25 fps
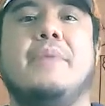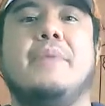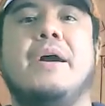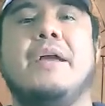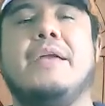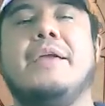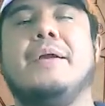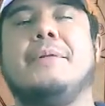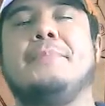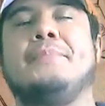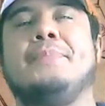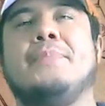
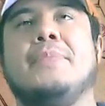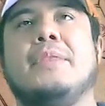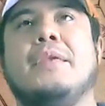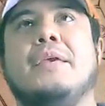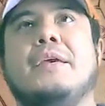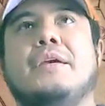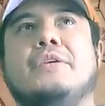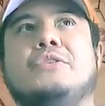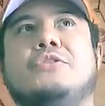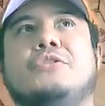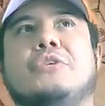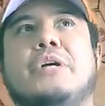Maya.
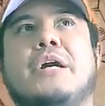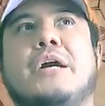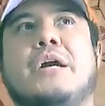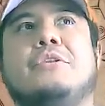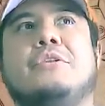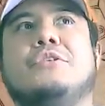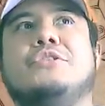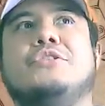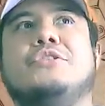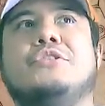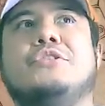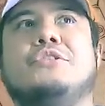You
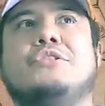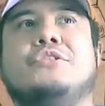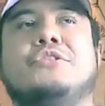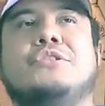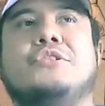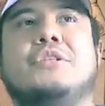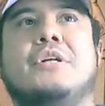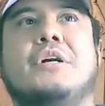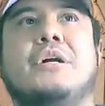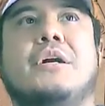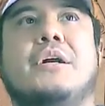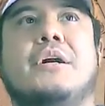cannot
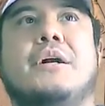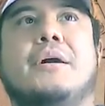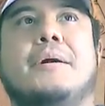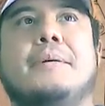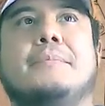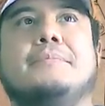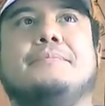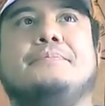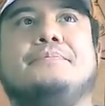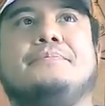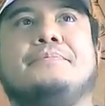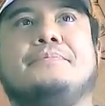just
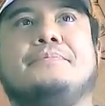how